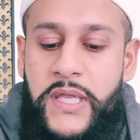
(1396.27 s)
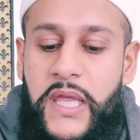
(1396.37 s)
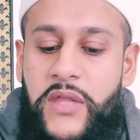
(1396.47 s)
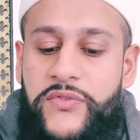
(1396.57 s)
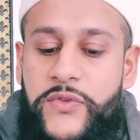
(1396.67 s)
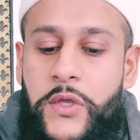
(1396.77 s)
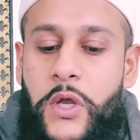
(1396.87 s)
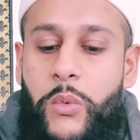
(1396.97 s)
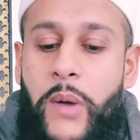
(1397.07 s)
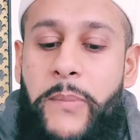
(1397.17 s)
is,
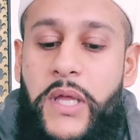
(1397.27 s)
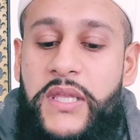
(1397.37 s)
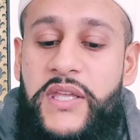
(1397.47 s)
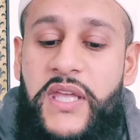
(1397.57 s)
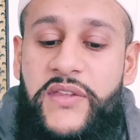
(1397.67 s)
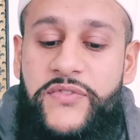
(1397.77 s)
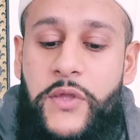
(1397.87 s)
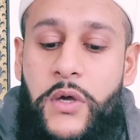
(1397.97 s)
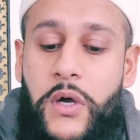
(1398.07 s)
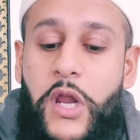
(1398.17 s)
he
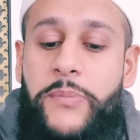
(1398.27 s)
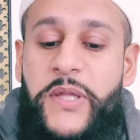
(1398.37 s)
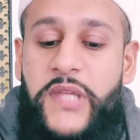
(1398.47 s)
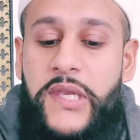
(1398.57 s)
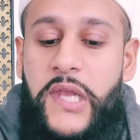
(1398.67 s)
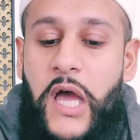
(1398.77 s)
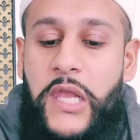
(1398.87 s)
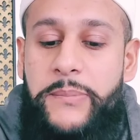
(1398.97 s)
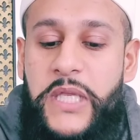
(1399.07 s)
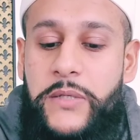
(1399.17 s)
is rahmatan lil
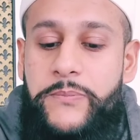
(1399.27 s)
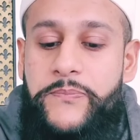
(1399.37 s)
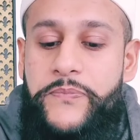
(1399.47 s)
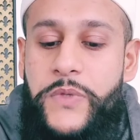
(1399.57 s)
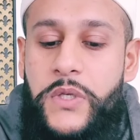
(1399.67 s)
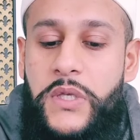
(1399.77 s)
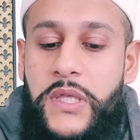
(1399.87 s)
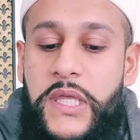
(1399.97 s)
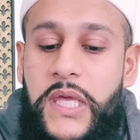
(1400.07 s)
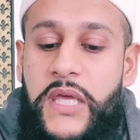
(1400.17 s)
alameen.
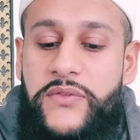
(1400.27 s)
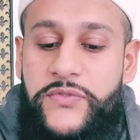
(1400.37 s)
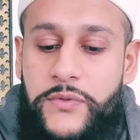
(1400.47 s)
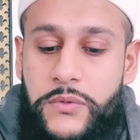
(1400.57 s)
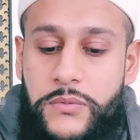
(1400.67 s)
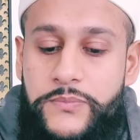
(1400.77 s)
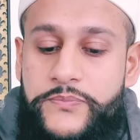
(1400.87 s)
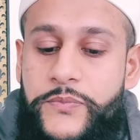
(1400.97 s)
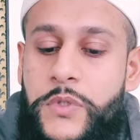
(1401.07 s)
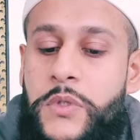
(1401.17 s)
He is
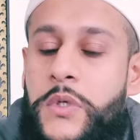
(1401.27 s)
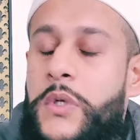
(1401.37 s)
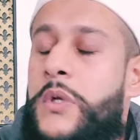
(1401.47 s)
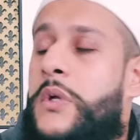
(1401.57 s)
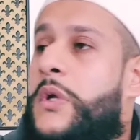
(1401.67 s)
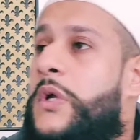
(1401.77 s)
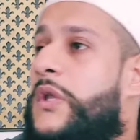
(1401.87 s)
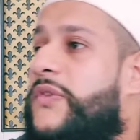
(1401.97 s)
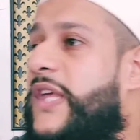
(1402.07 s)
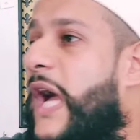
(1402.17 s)

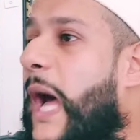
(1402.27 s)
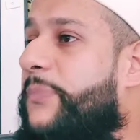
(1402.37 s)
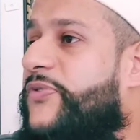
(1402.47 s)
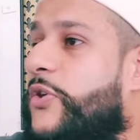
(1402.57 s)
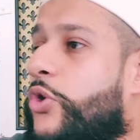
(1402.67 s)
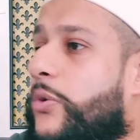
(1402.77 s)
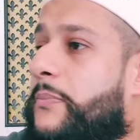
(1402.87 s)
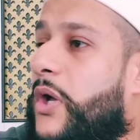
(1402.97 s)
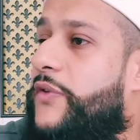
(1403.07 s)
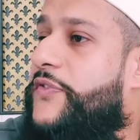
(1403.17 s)
the absolute
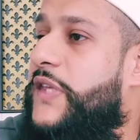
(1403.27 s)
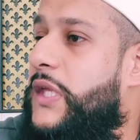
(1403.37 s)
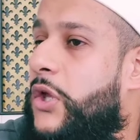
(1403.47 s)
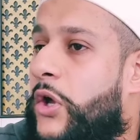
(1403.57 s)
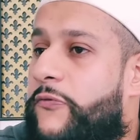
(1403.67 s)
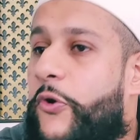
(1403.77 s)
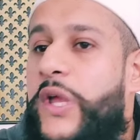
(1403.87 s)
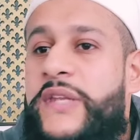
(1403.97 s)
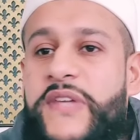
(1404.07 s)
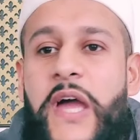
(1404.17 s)
mercy
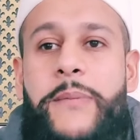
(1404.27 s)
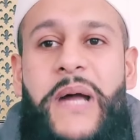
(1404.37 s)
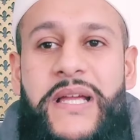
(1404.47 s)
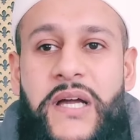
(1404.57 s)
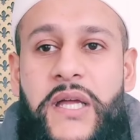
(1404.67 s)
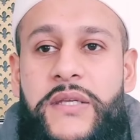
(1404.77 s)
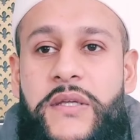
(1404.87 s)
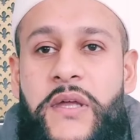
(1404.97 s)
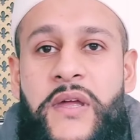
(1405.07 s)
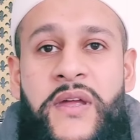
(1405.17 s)
for entire mankind.
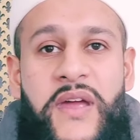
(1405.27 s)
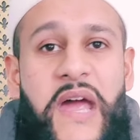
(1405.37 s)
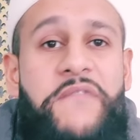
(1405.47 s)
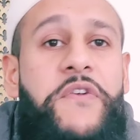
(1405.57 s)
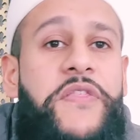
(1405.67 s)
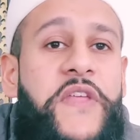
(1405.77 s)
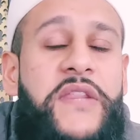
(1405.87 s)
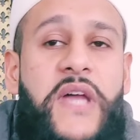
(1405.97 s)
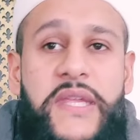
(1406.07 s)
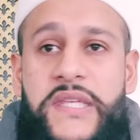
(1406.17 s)

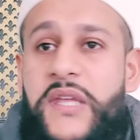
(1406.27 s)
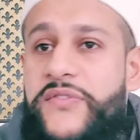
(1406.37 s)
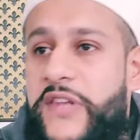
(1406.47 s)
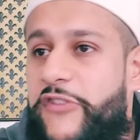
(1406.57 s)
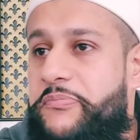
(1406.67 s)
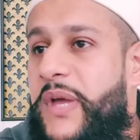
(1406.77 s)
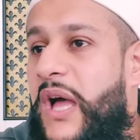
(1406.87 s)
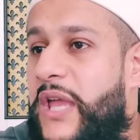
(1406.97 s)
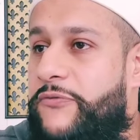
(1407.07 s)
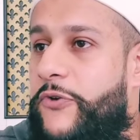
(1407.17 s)
Everything that he has left
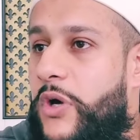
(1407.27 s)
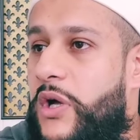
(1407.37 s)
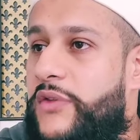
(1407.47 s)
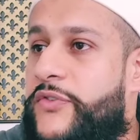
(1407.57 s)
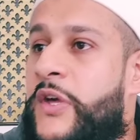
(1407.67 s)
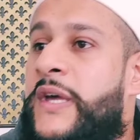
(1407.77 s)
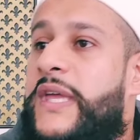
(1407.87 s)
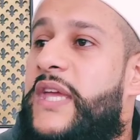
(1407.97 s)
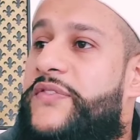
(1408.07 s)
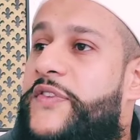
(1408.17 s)
behind for us
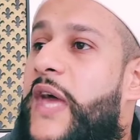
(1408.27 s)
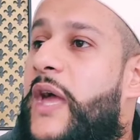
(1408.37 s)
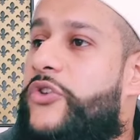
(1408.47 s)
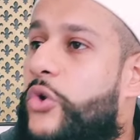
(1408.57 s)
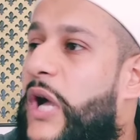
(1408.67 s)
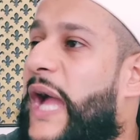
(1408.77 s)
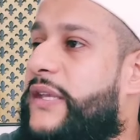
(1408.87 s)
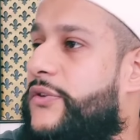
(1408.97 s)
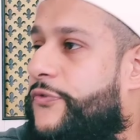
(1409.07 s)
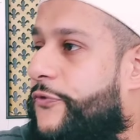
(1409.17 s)
is there to
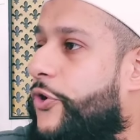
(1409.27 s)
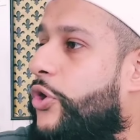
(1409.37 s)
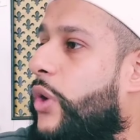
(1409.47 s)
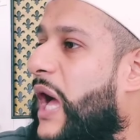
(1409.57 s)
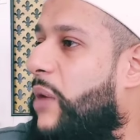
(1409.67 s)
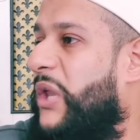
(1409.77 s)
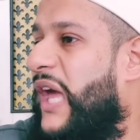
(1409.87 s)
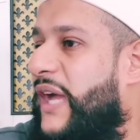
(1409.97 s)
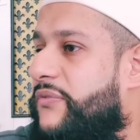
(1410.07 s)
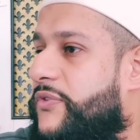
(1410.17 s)
guide us through our
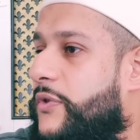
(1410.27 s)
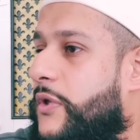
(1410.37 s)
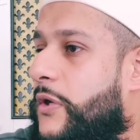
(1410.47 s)
lives.